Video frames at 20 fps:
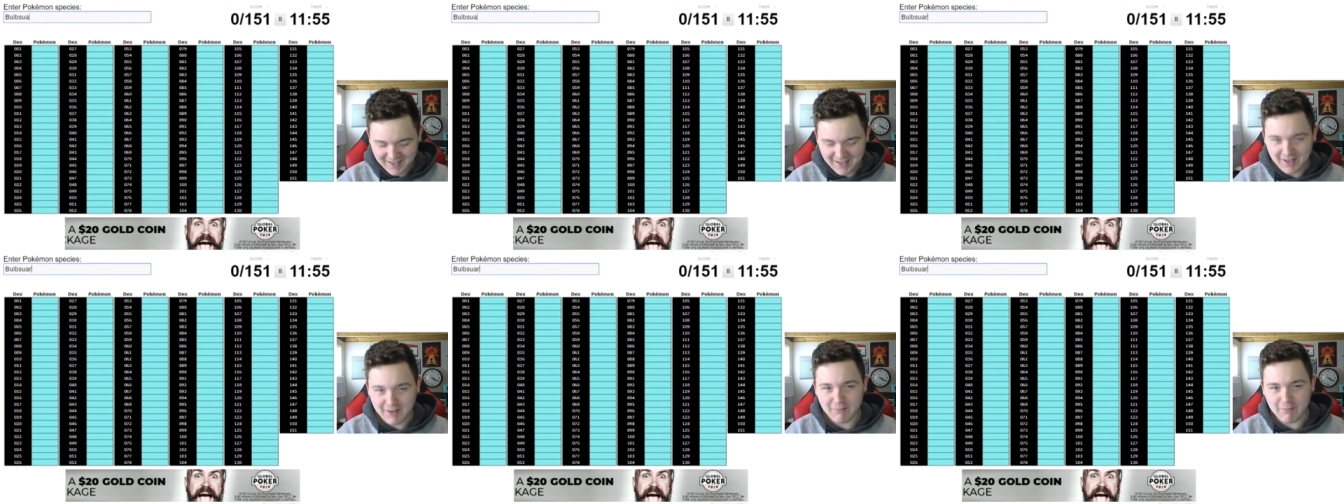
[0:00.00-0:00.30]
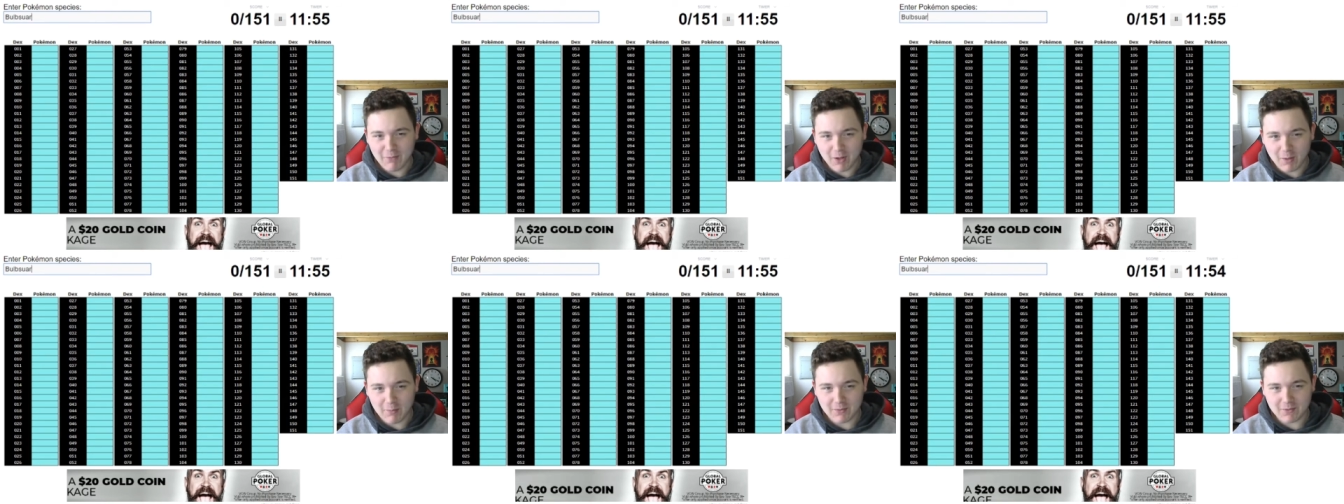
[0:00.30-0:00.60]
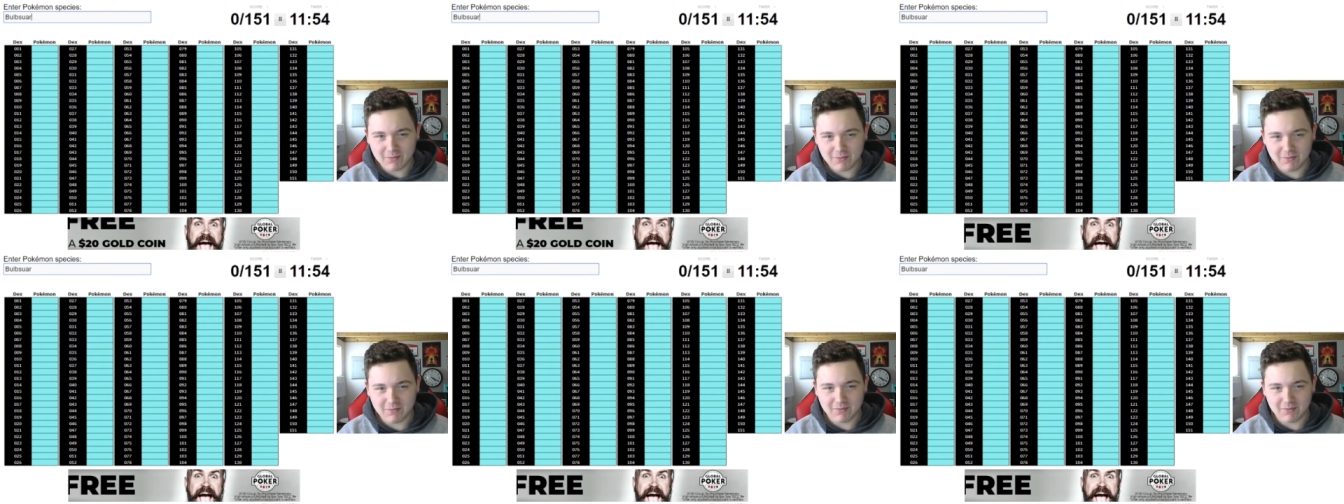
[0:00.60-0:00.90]
Bulb.
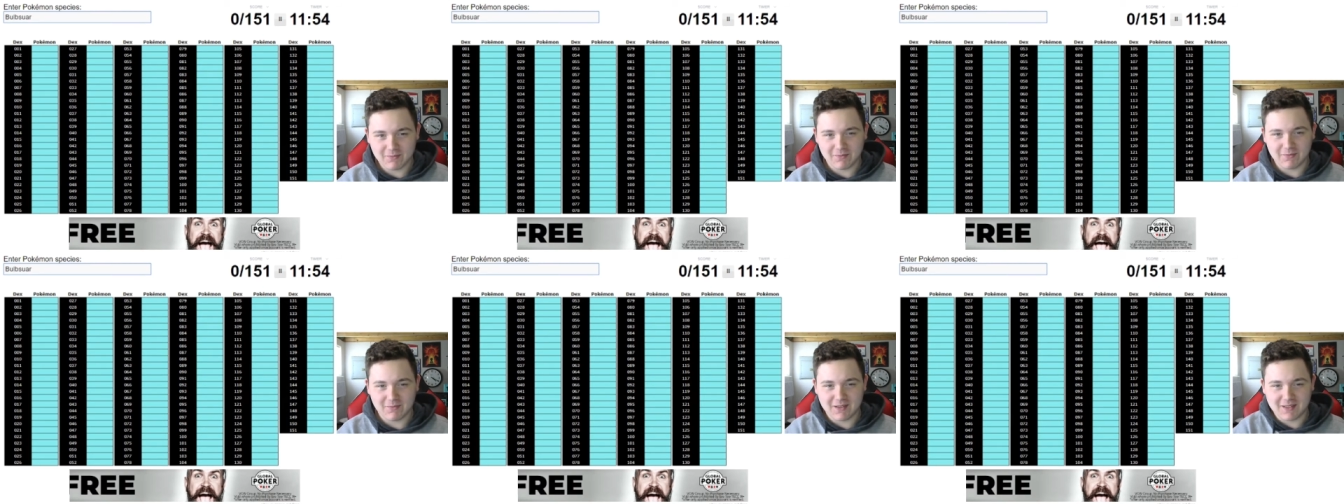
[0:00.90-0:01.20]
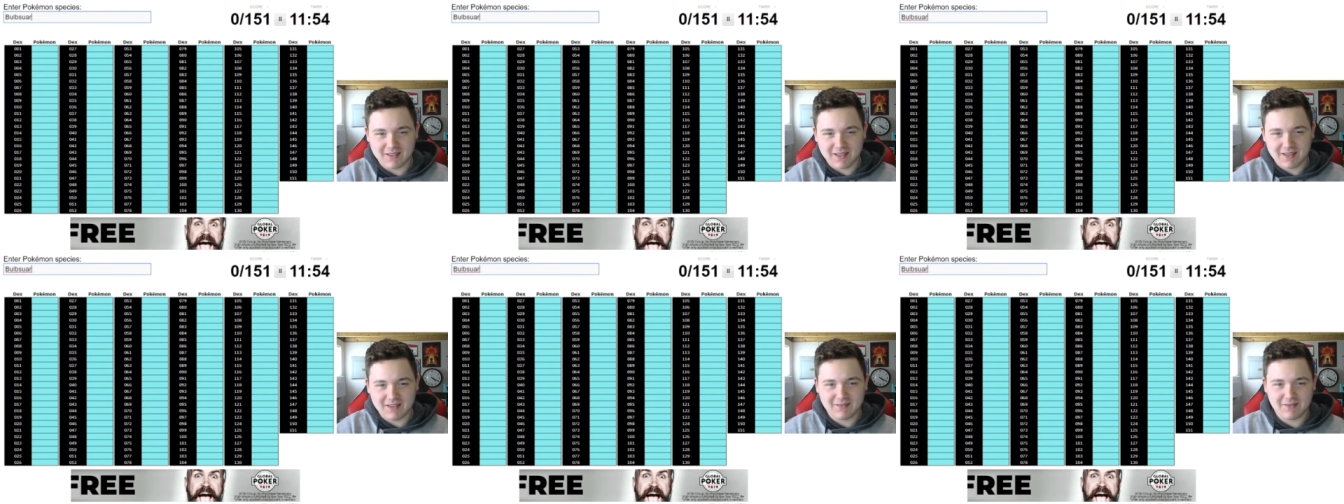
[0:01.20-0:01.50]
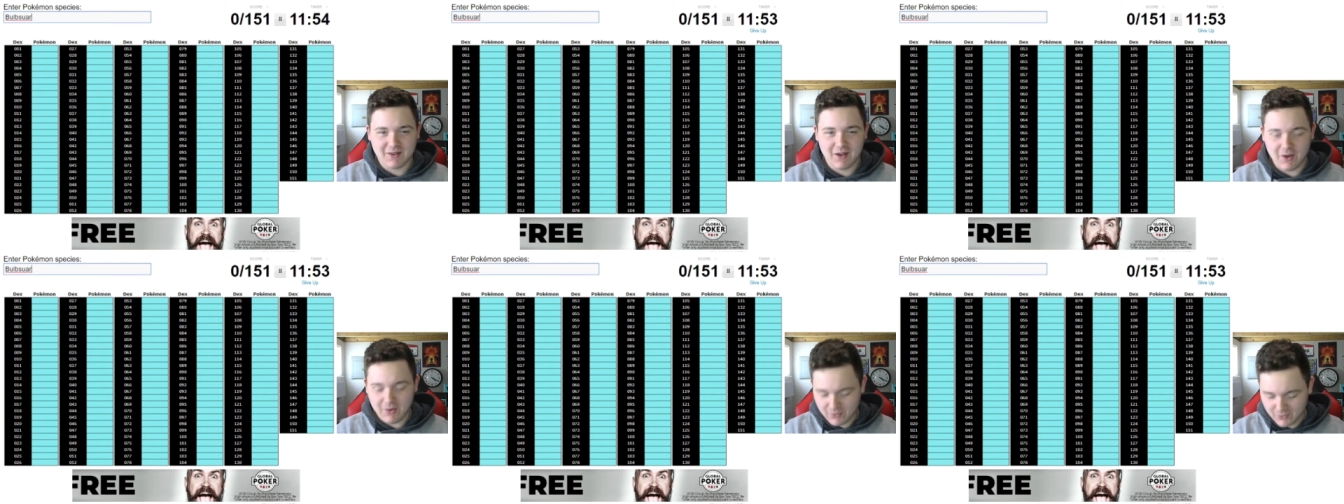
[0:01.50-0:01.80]

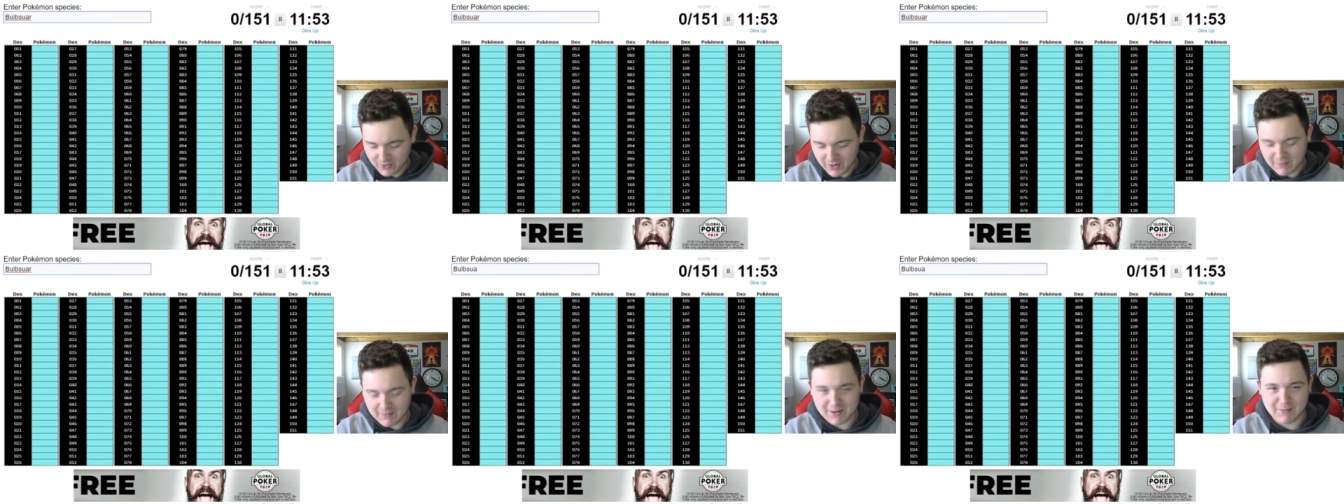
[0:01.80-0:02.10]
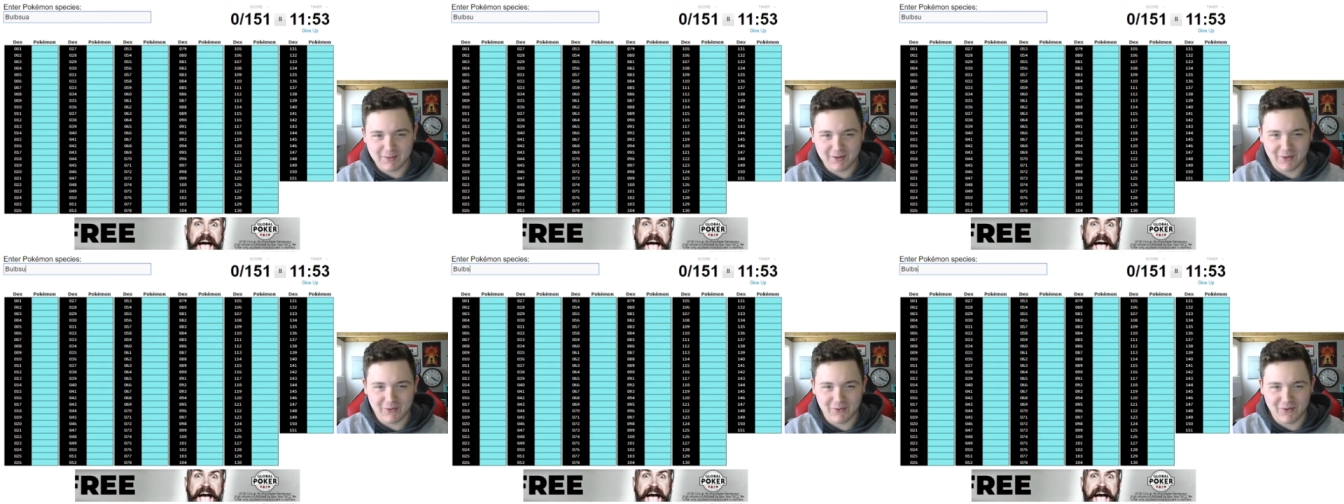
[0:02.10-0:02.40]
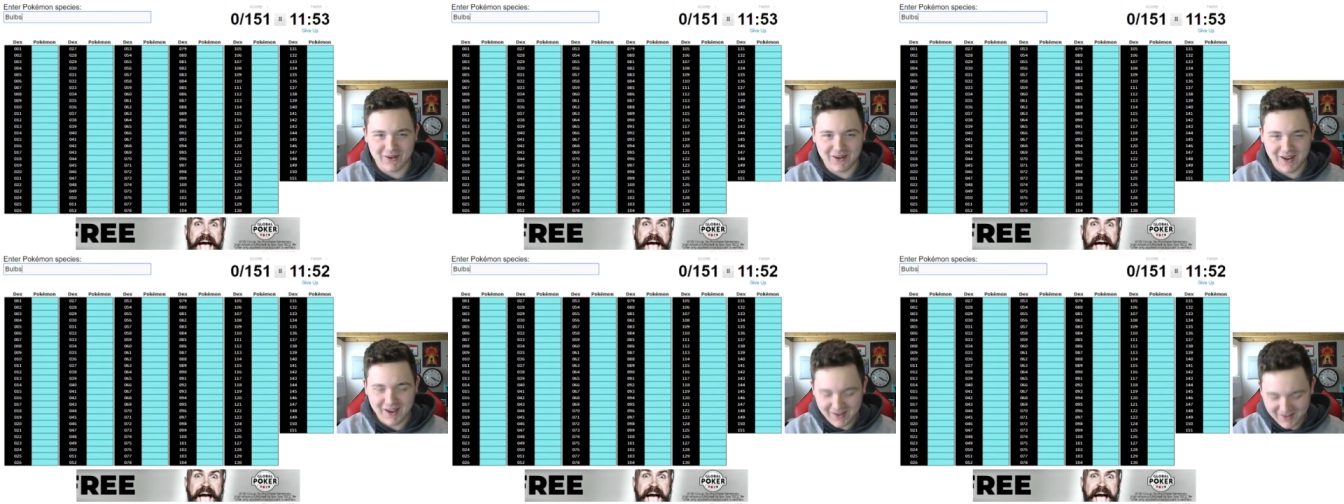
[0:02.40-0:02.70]
Oh, crap, I spelled it wrong.
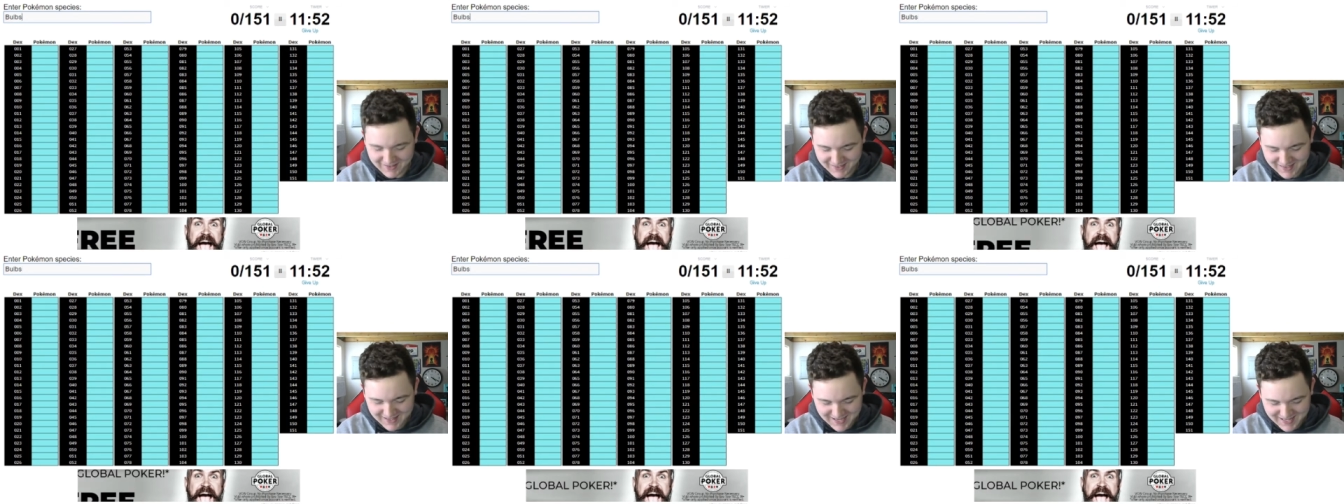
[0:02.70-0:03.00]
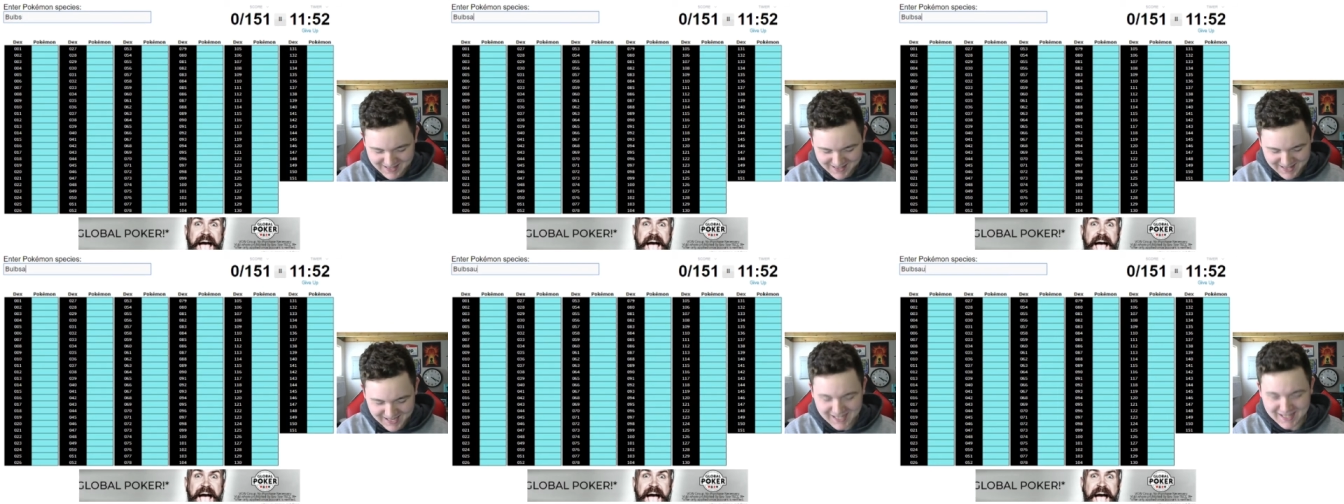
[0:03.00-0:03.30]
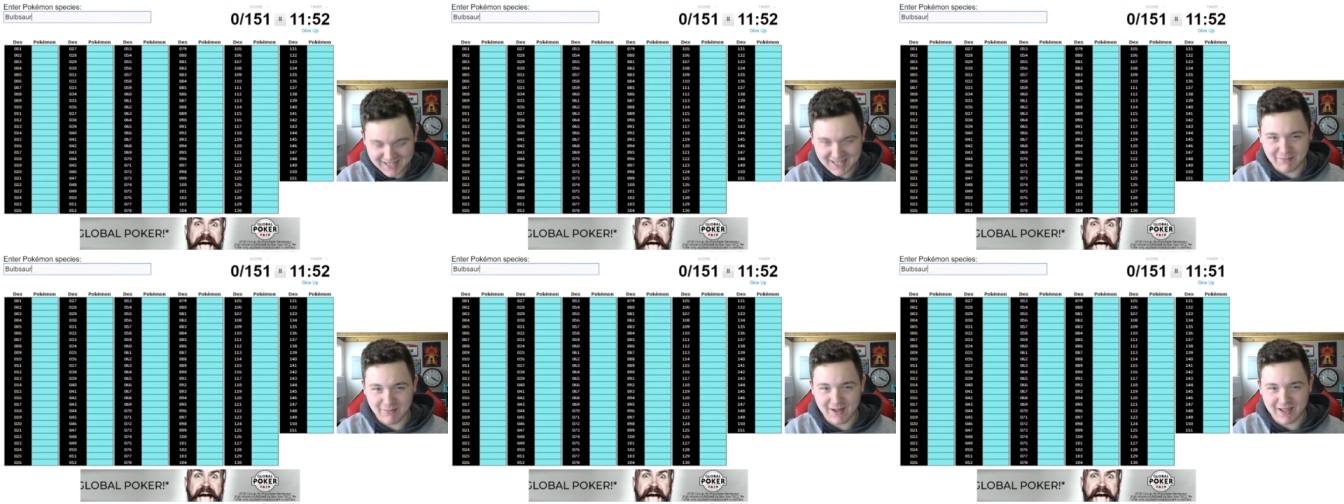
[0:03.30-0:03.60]
Oh, that's
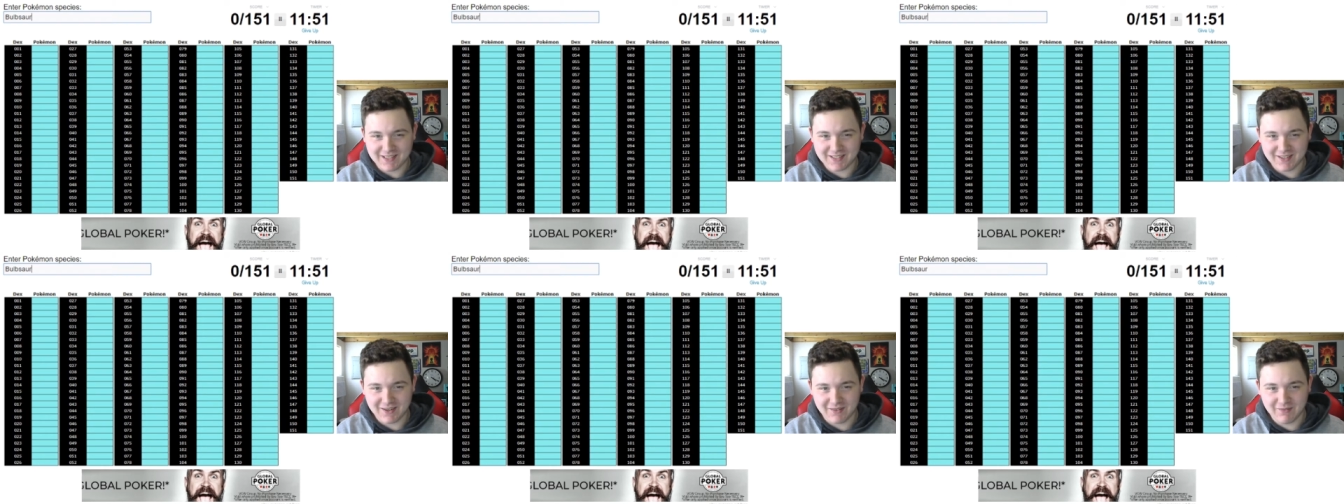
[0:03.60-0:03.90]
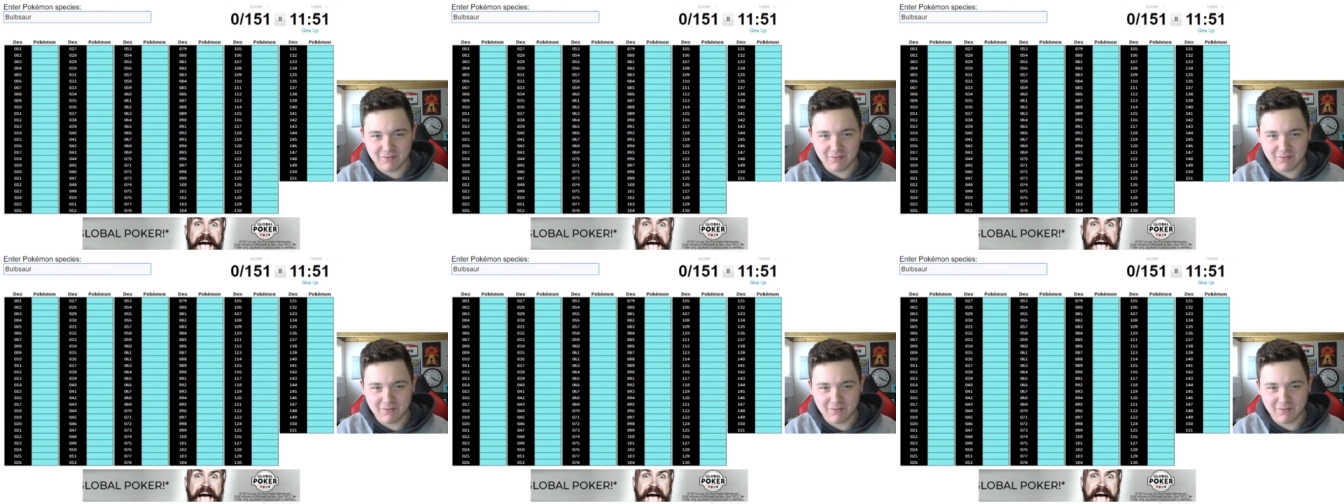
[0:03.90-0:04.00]
a bad start.